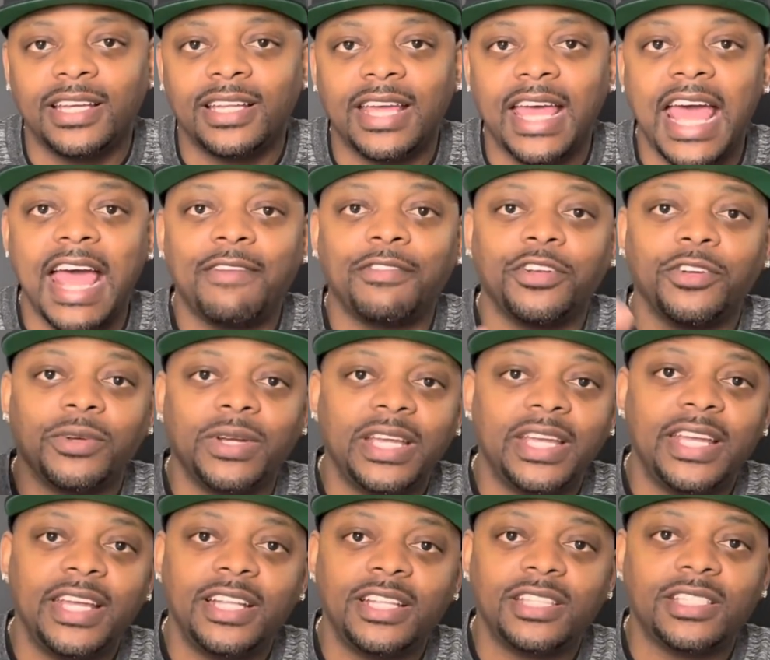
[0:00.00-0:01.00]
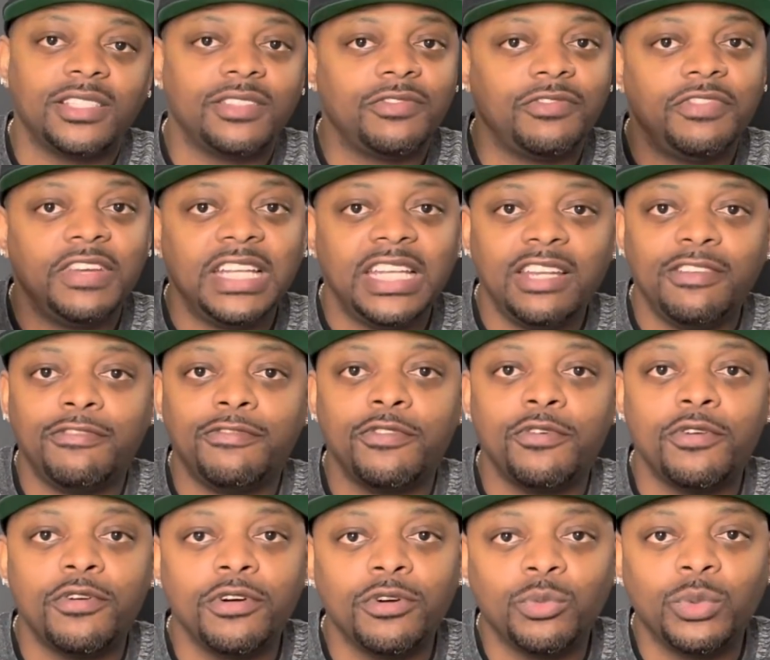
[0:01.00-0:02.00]
After it hits
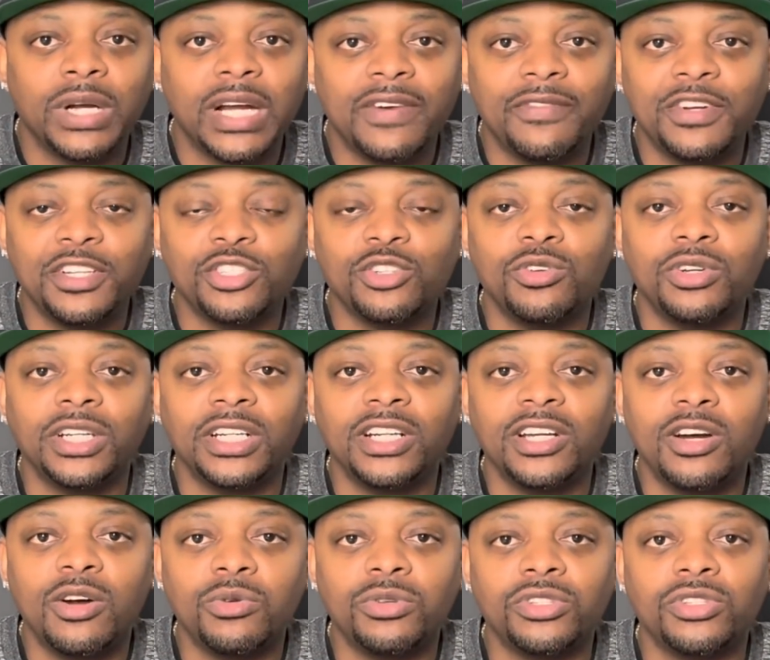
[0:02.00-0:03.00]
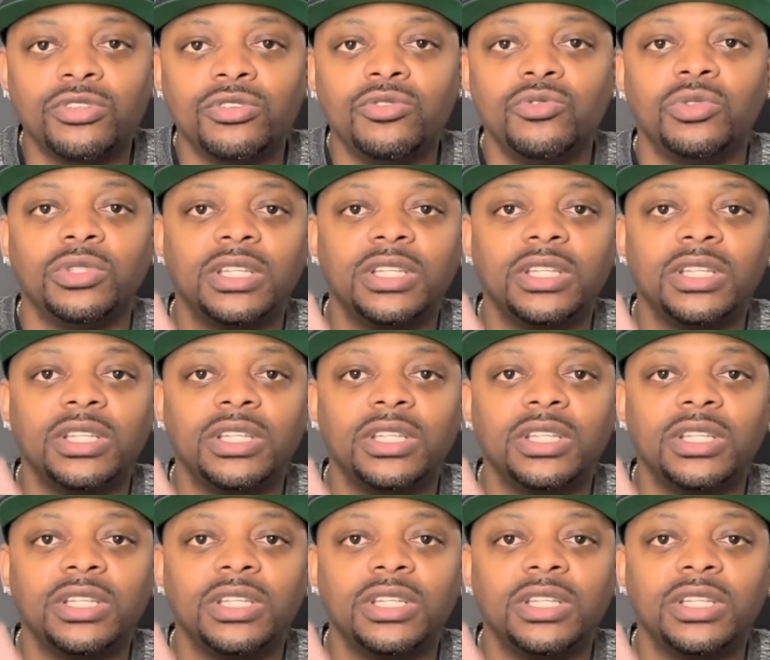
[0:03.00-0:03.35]
54, wherever it's going to go to,